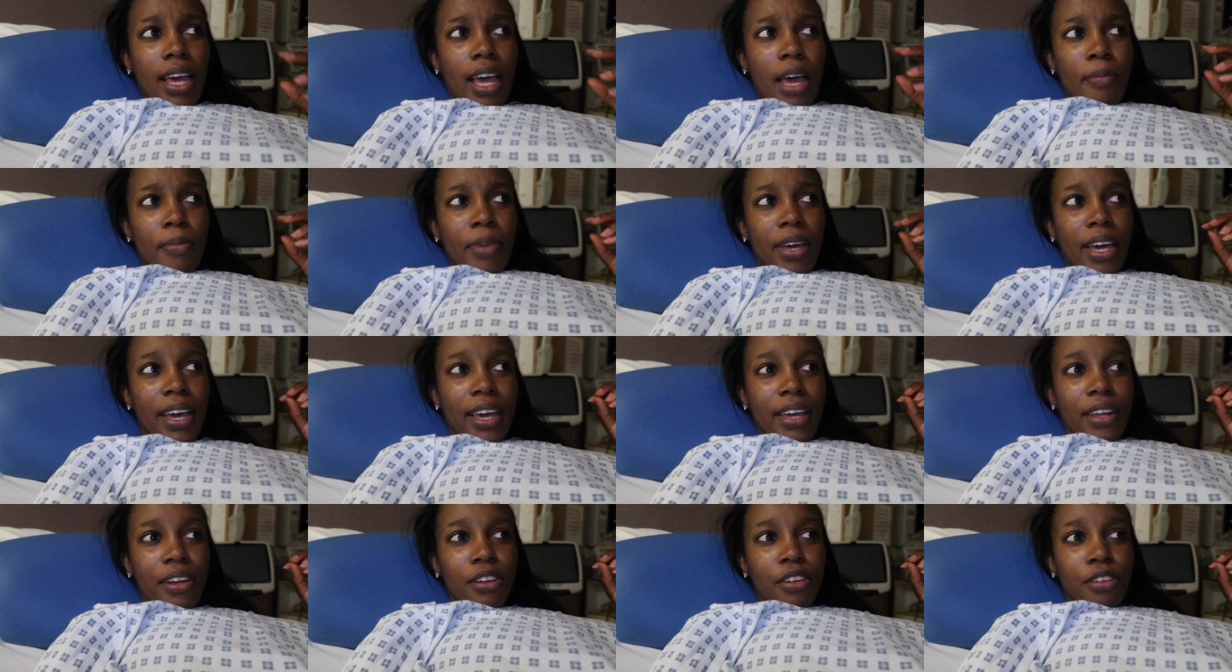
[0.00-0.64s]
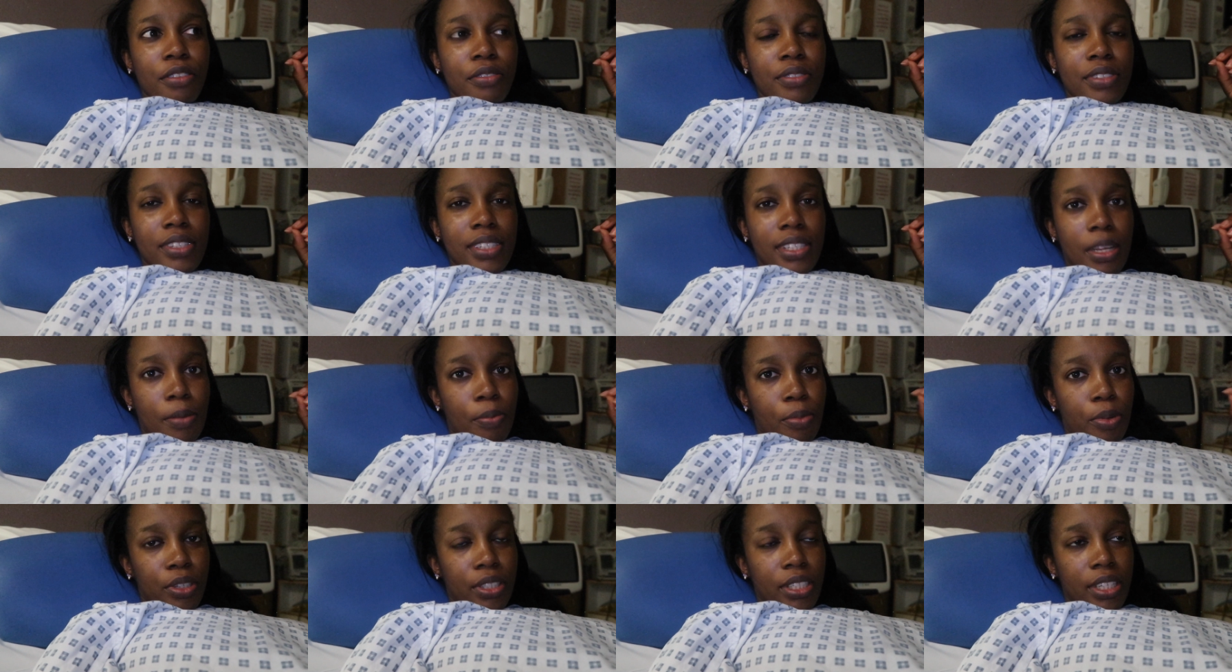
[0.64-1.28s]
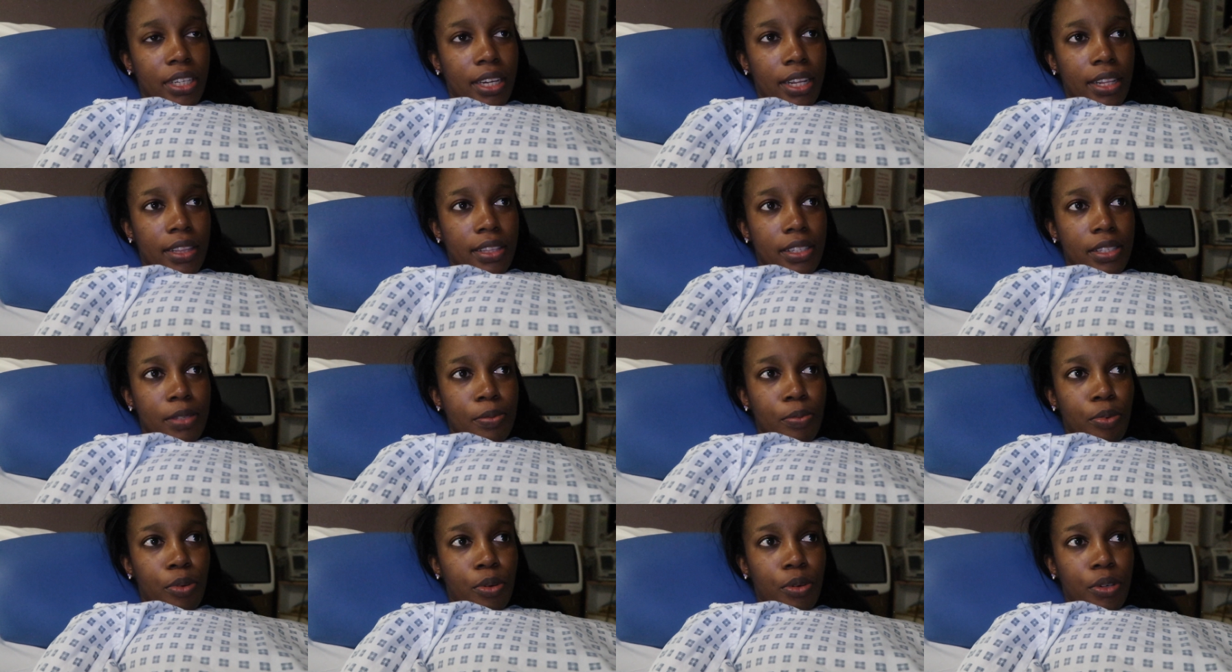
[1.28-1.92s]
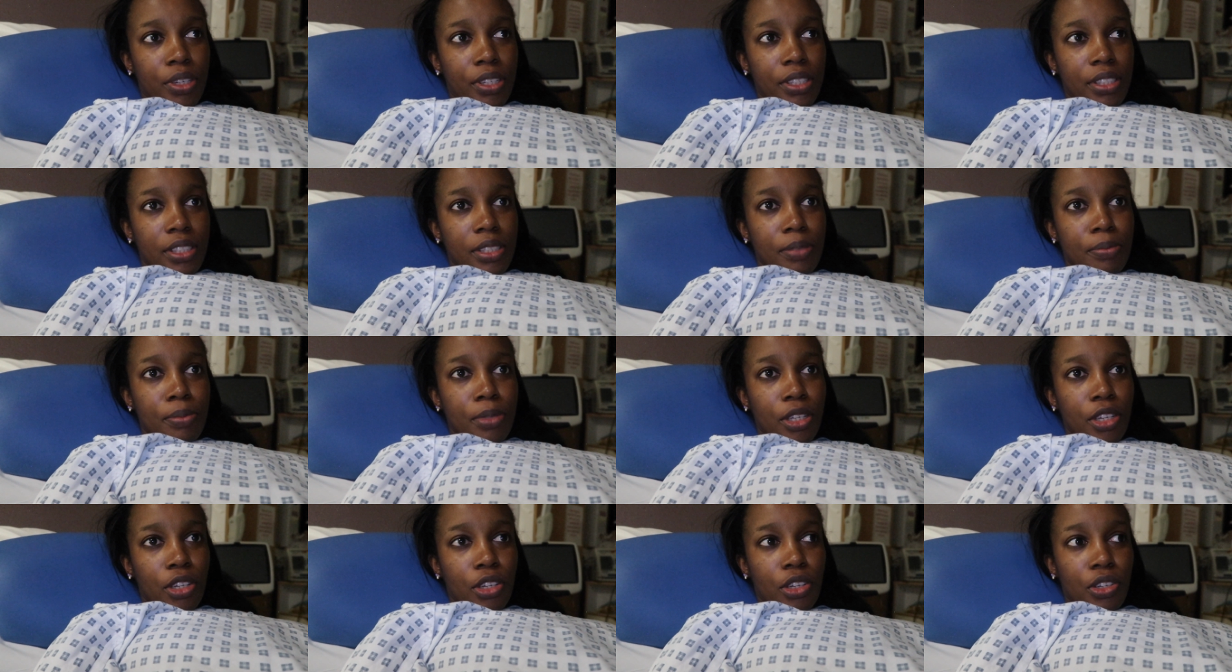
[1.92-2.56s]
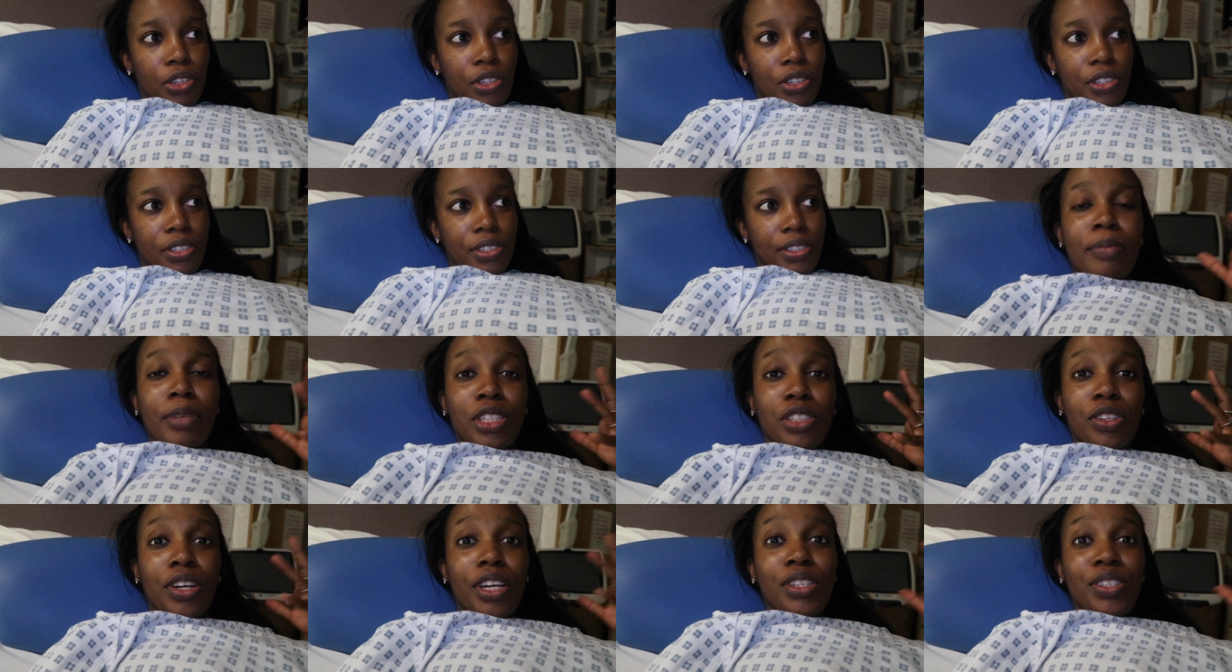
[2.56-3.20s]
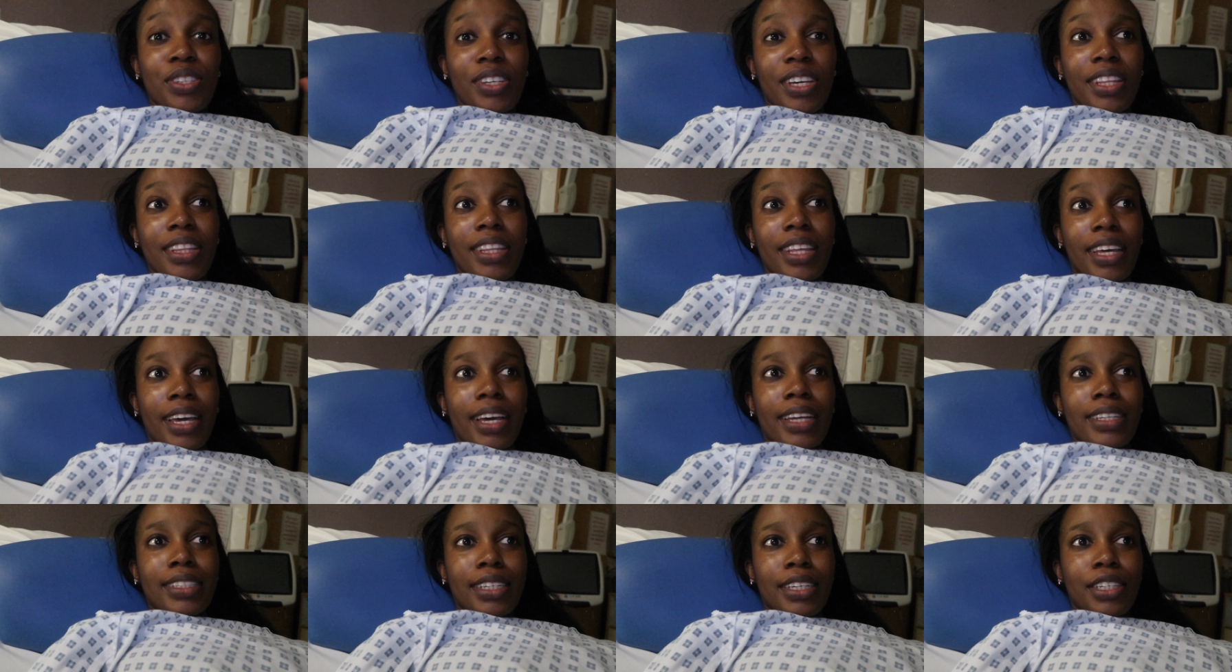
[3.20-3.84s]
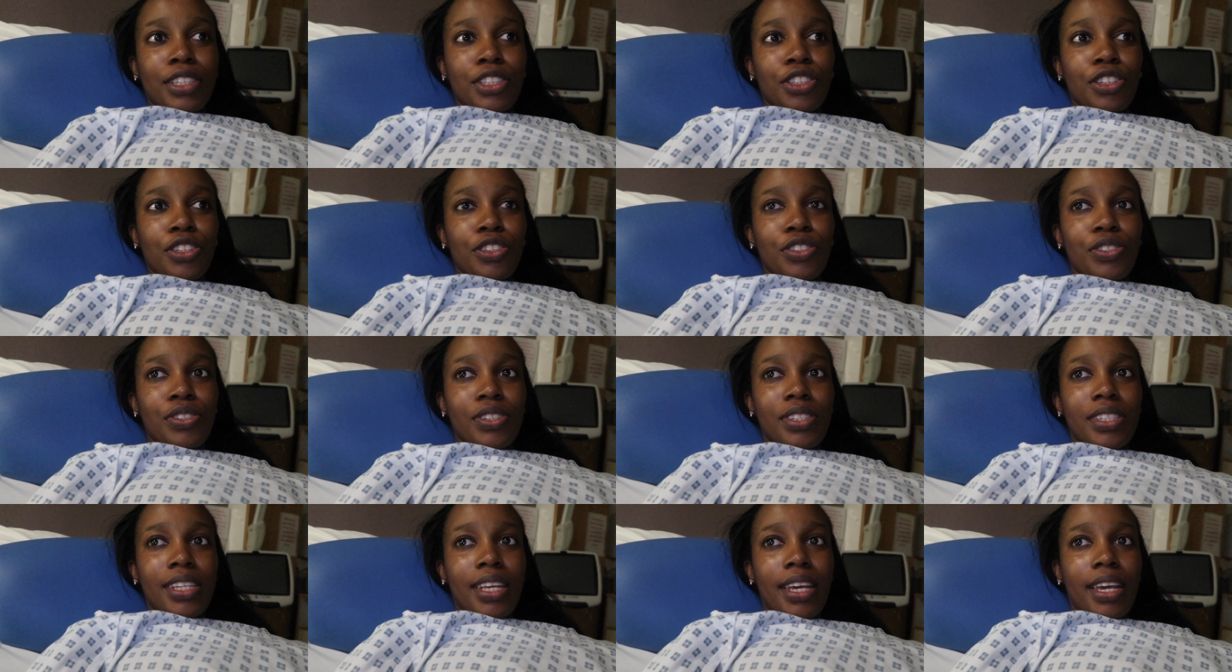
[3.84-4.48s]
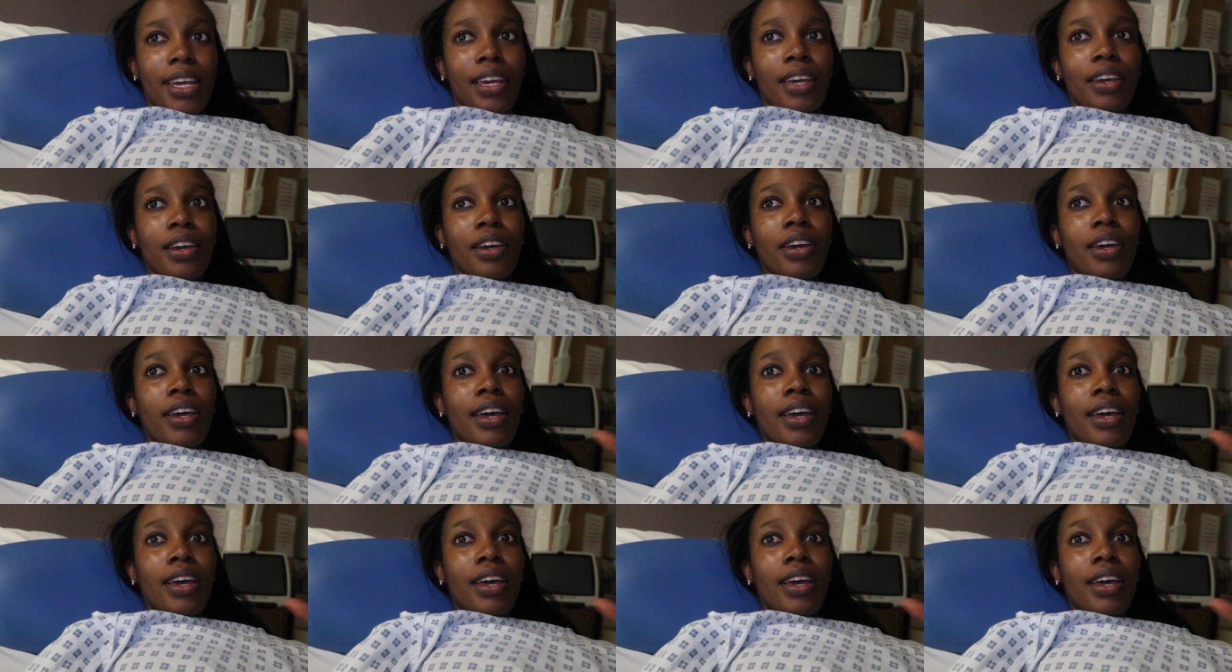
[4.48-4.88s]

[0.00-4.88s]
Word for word: i'm kind of disappointed at this point because i've been trying to get their attention to say